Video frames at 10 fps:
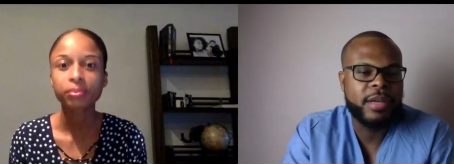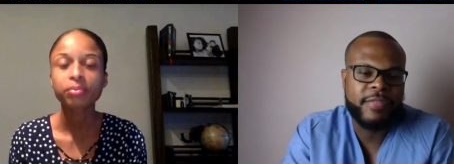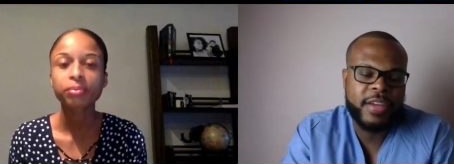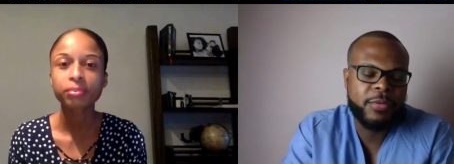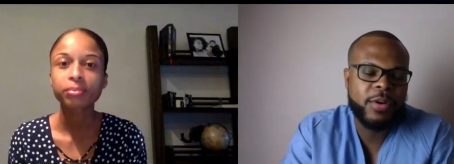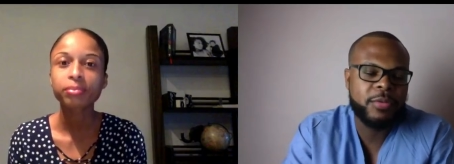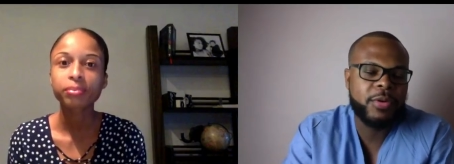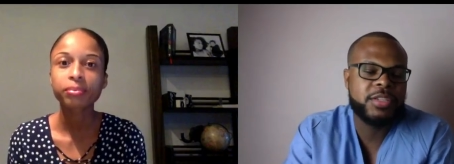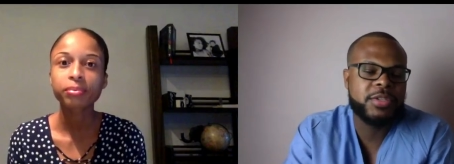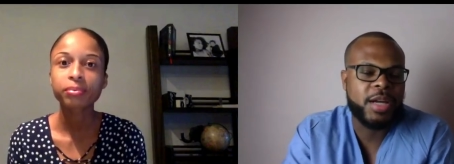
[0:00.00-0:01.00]
Speaker 1: if anyone
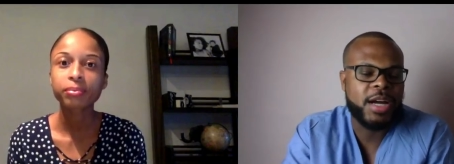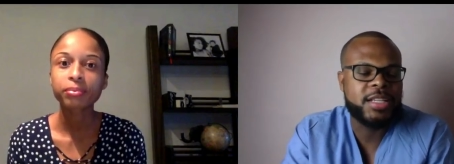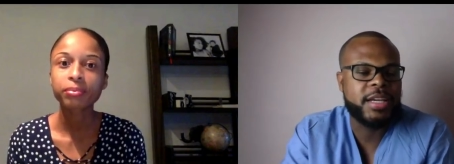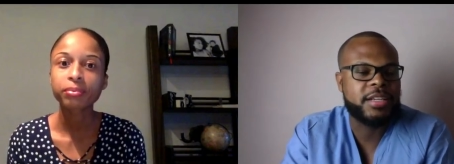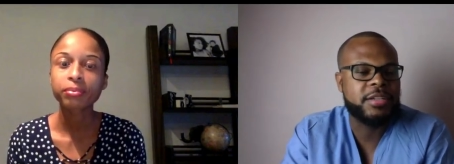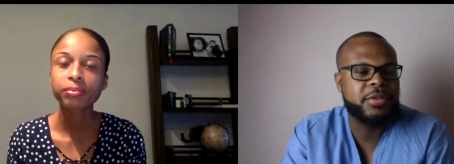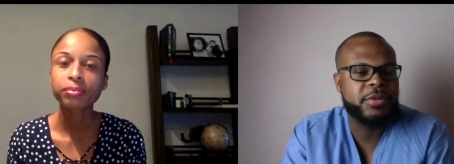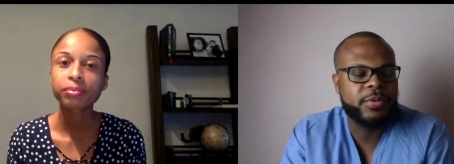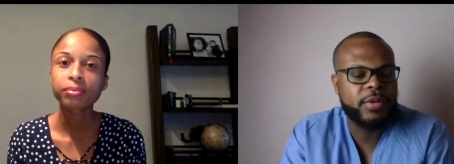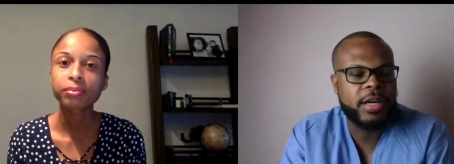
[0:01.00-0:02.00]
wants to contact you,
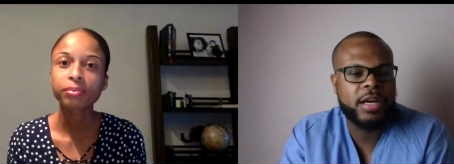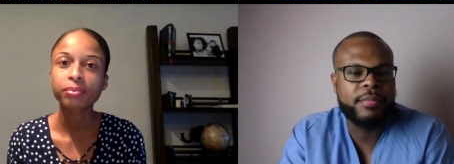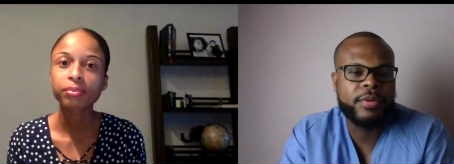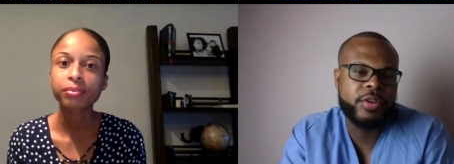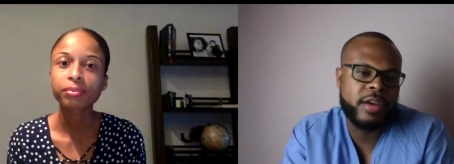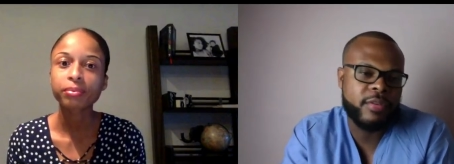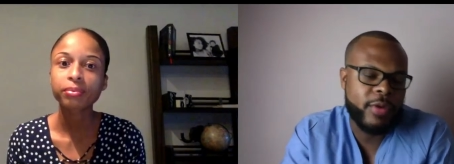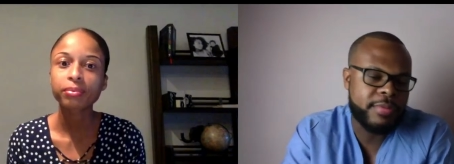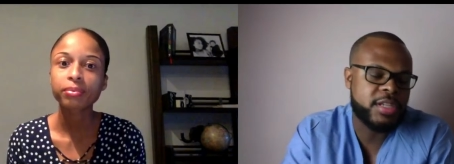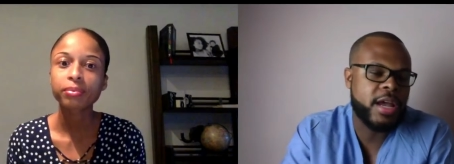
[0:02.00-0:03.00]
um, you have a
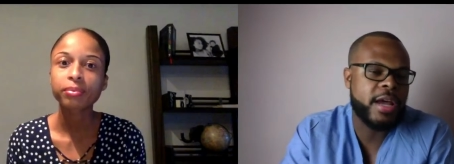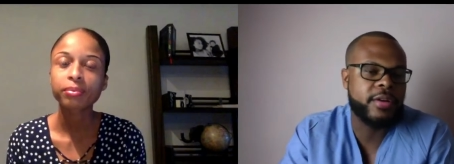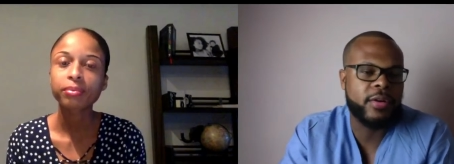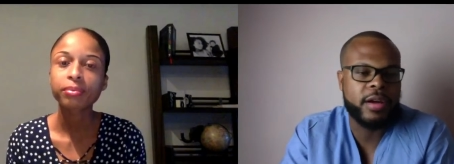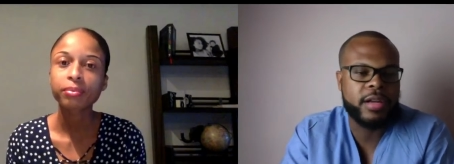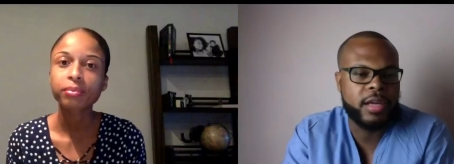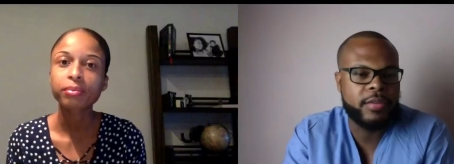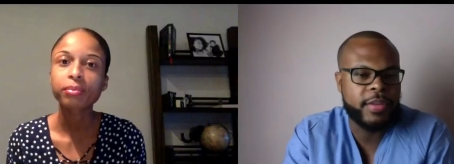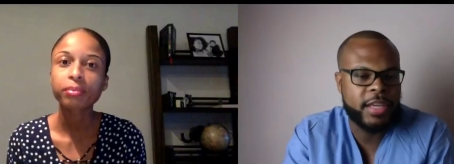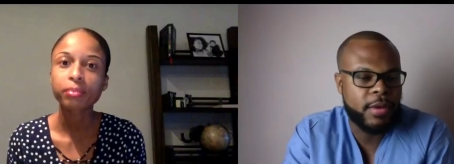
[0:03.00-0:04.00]
website or any
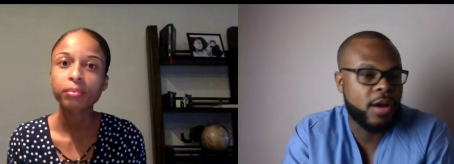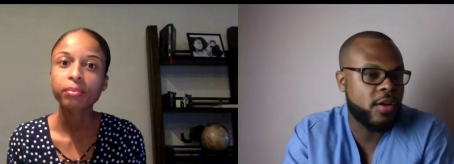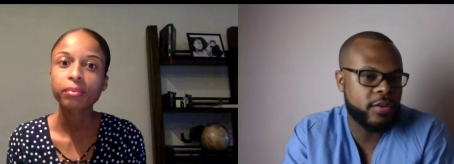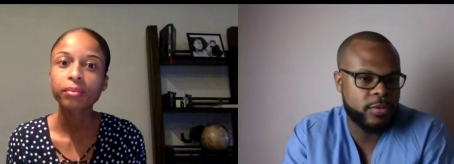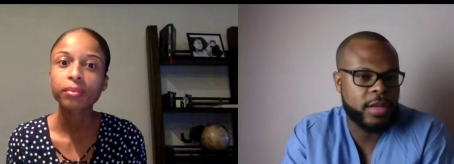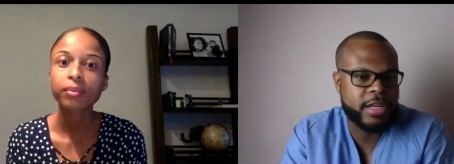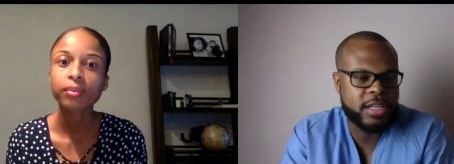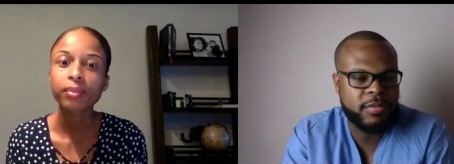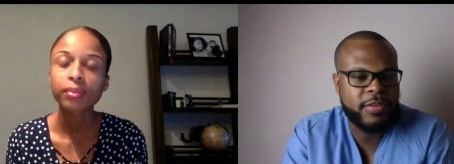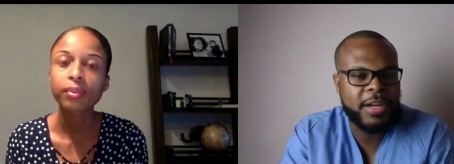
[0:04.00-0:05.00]
email you would like
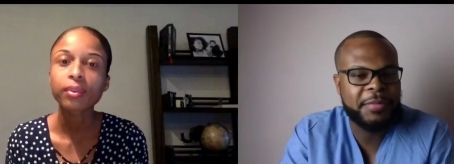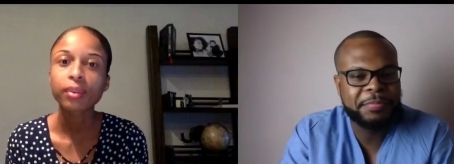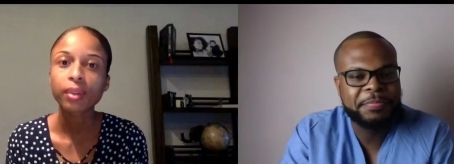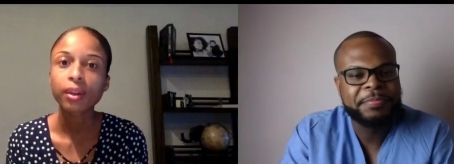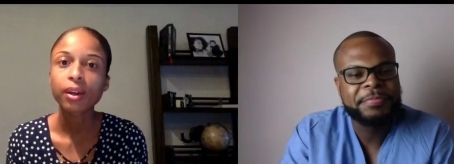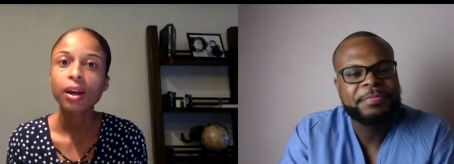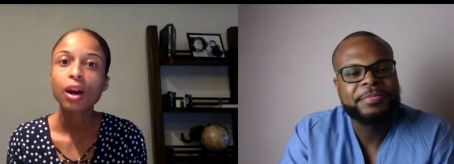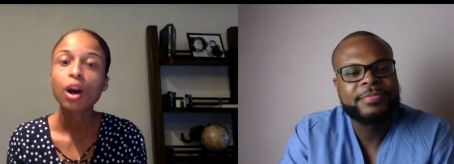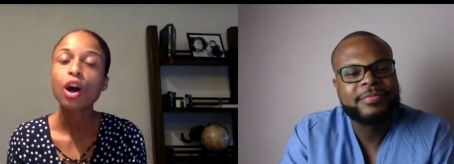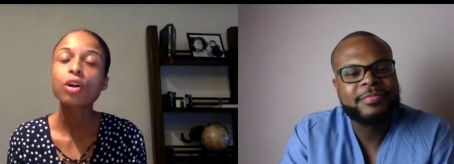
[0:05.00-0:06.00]
to provide?
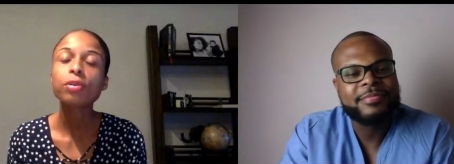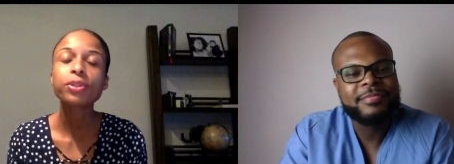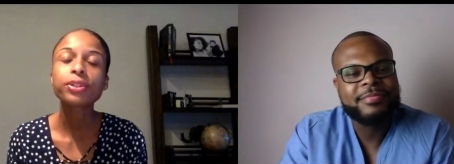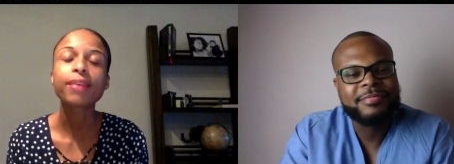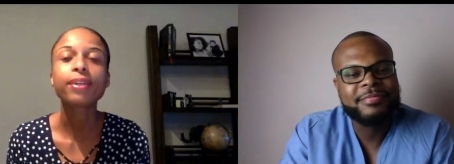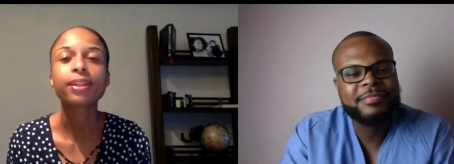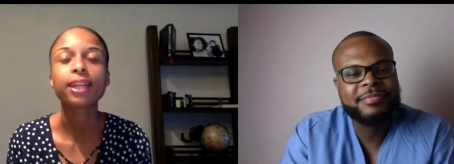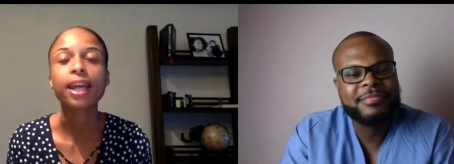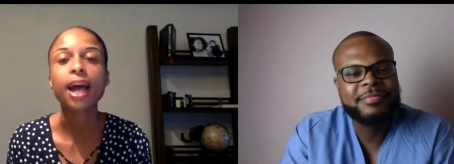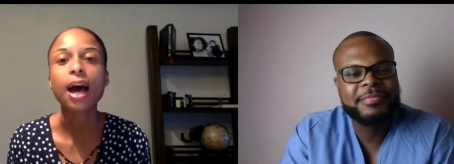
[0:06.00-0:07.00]
Speaker 2: Oh, most definitely.
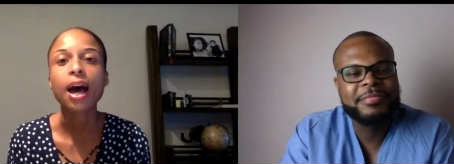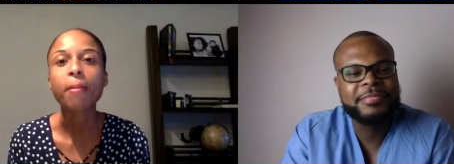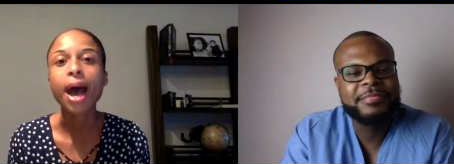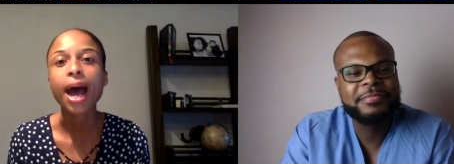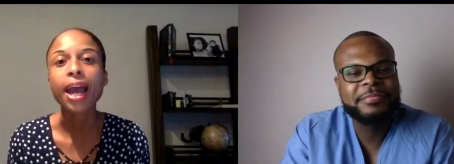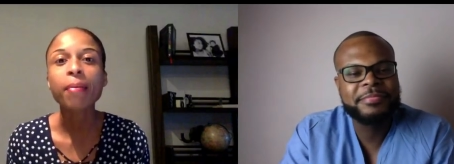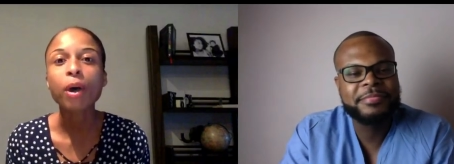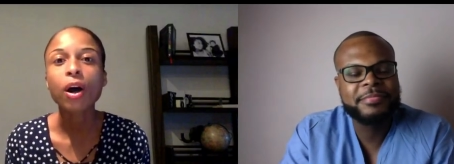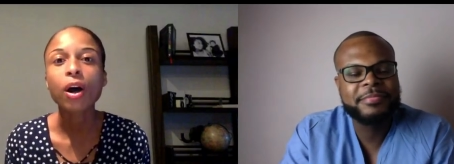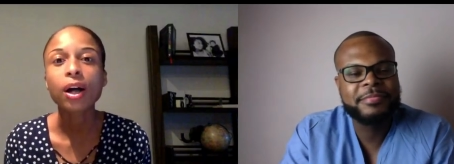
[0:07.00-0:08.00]
Um, I am
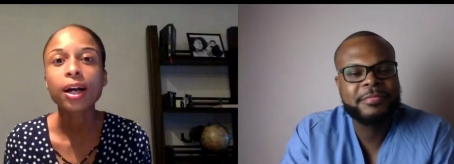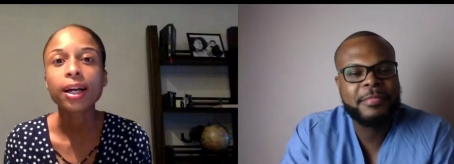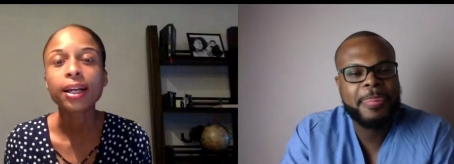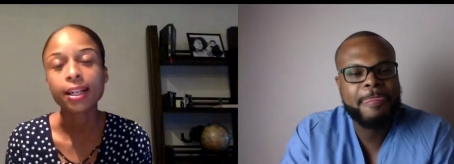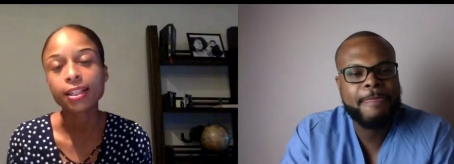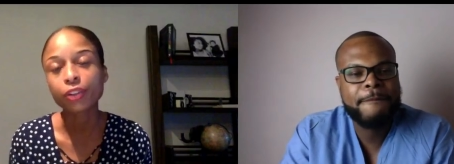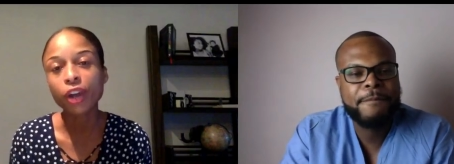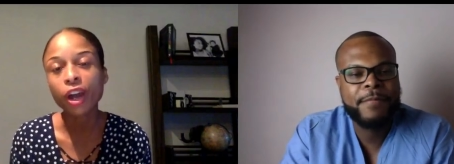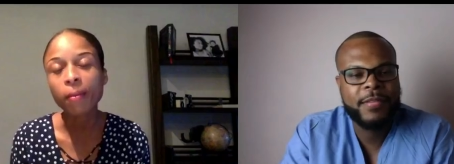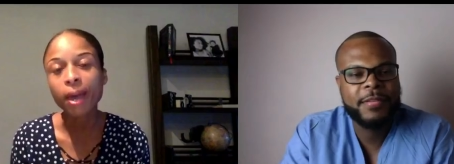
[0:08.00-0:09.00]
on
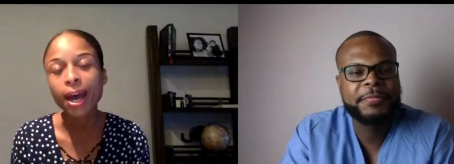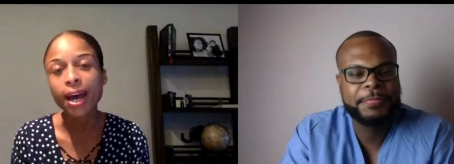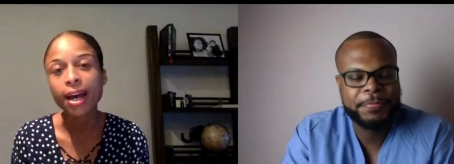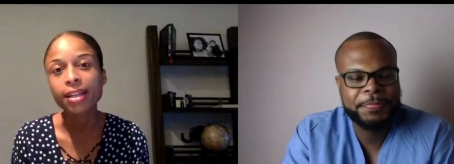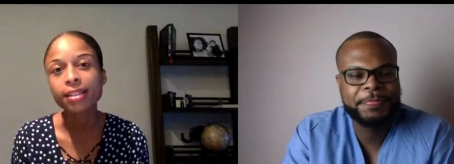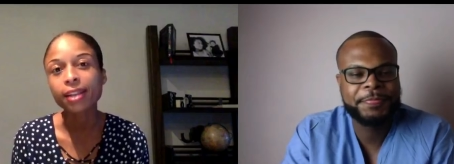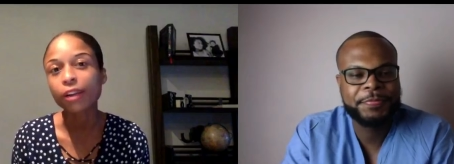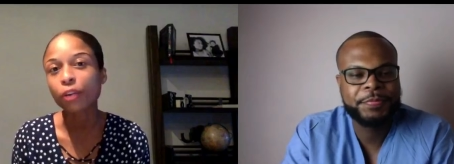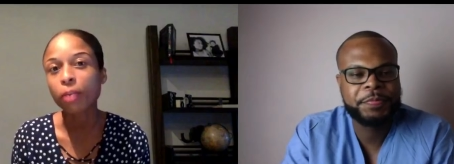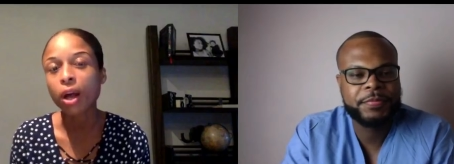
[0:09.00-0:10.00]
Instagram as Dr.
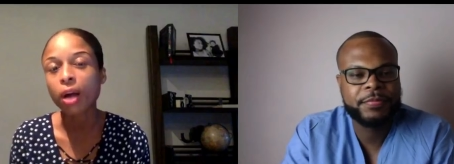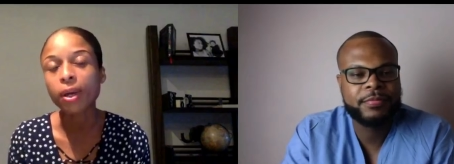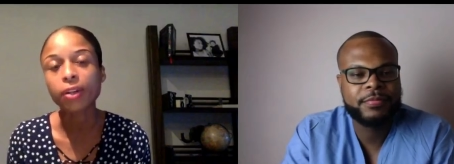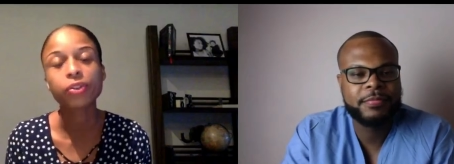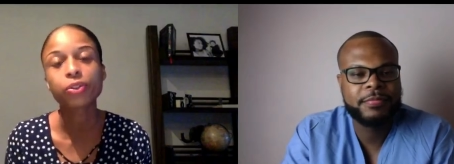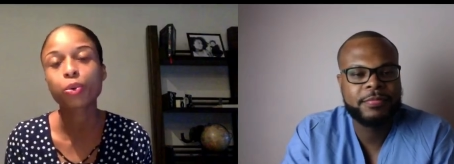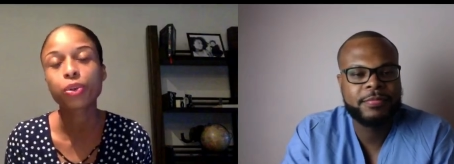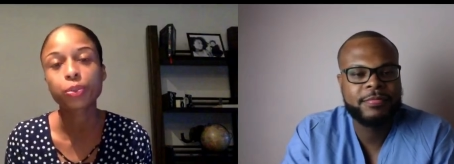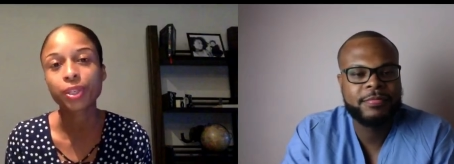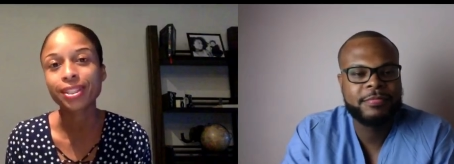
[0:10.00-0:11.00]
Mom underscore
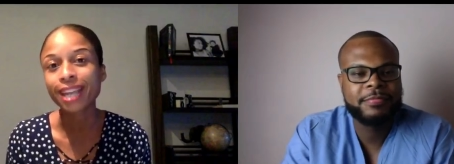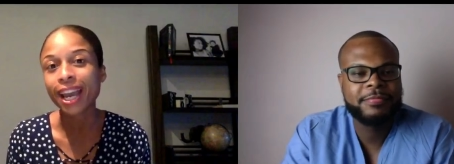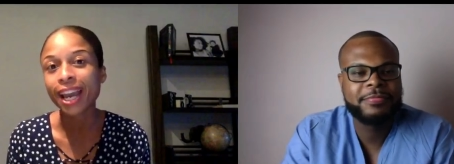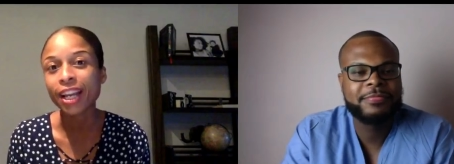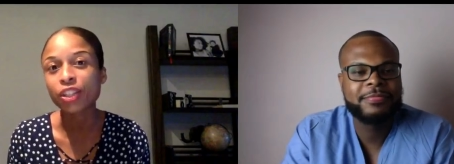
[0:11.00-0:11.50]
Sweet Sage,